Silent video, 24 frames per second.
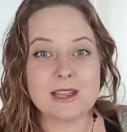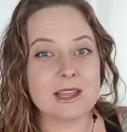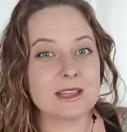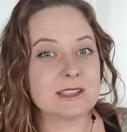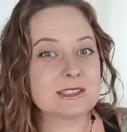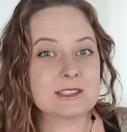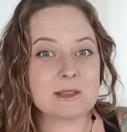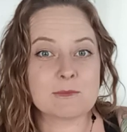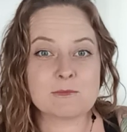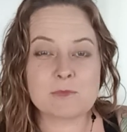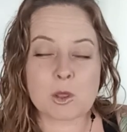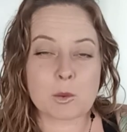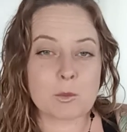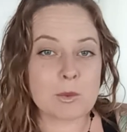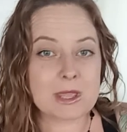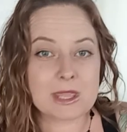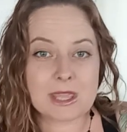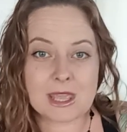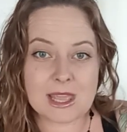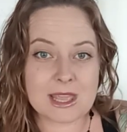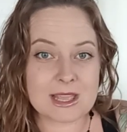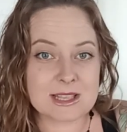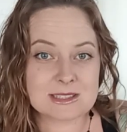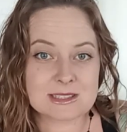It's something we
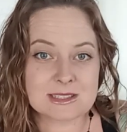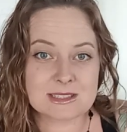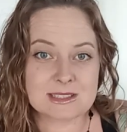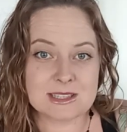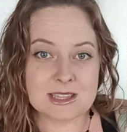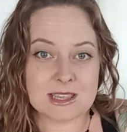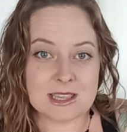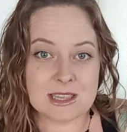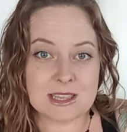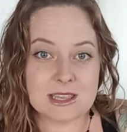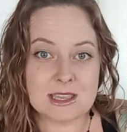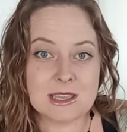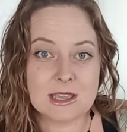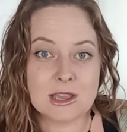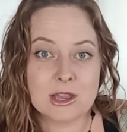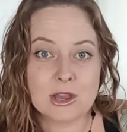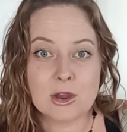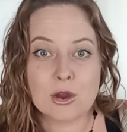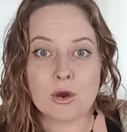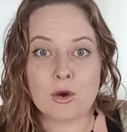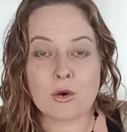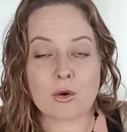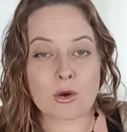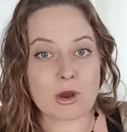can't see
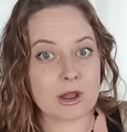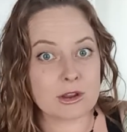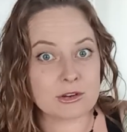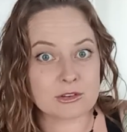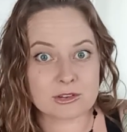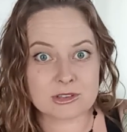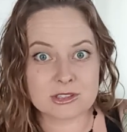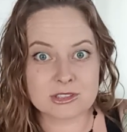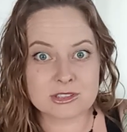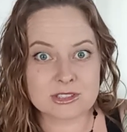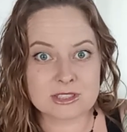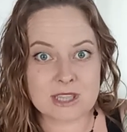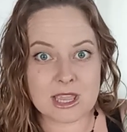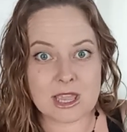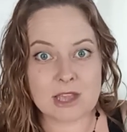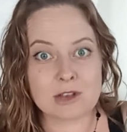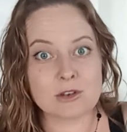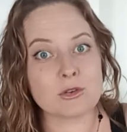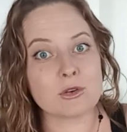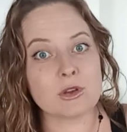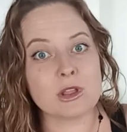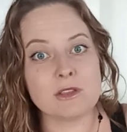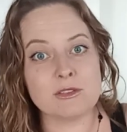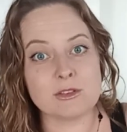or
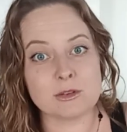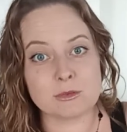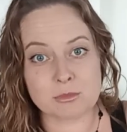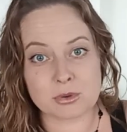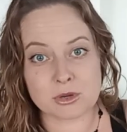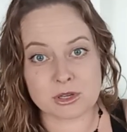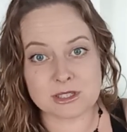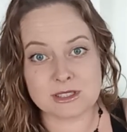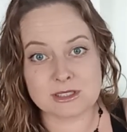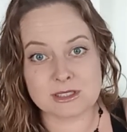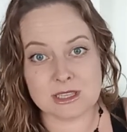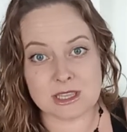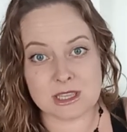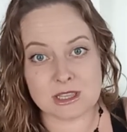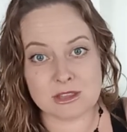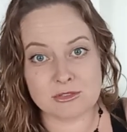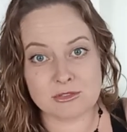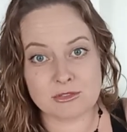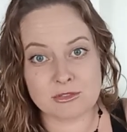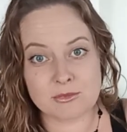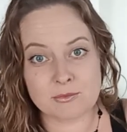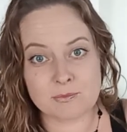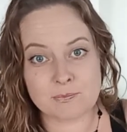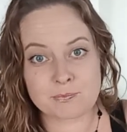understand or even
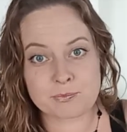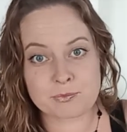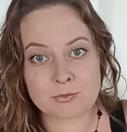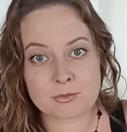perceive.